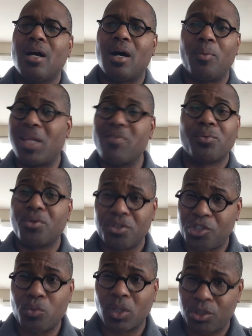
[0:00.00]
uh, whatever
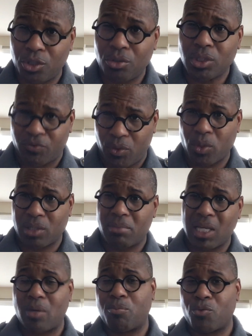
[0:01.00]
words you want to use, if you want to
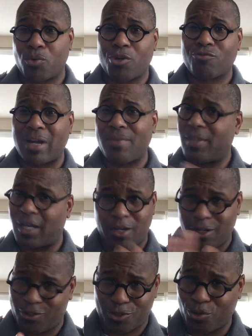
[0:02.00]
make up a word right there,
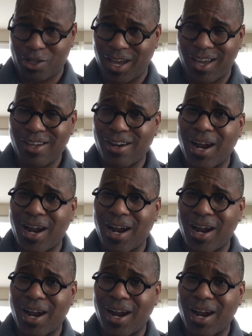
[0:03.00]
it's okay.